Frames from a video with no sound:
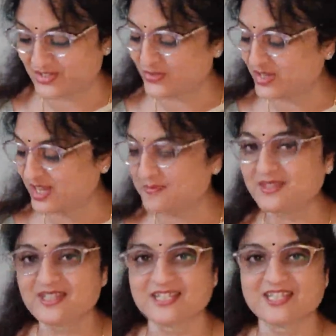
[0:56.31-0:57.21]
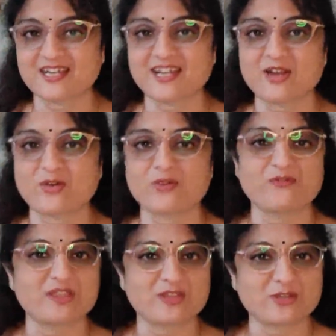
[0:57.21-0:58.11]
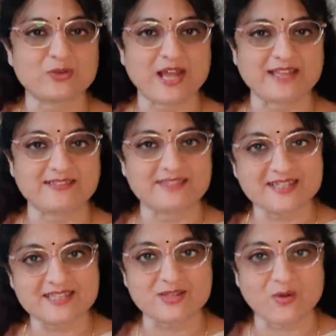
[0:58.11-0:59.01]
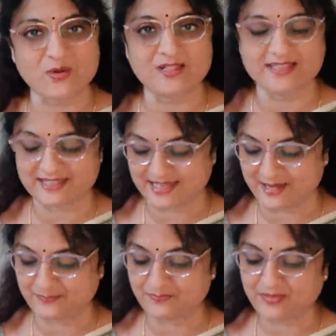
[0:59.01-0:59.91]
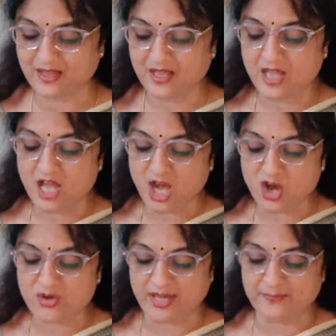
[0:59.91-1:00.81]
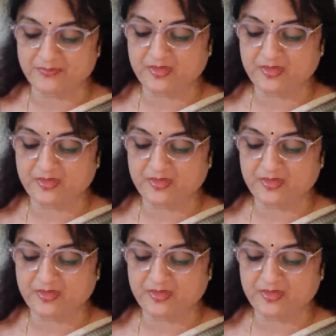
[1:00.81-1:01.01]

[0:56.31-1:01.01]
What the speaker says: So keep the dictionary along with you like this all the time. Okay,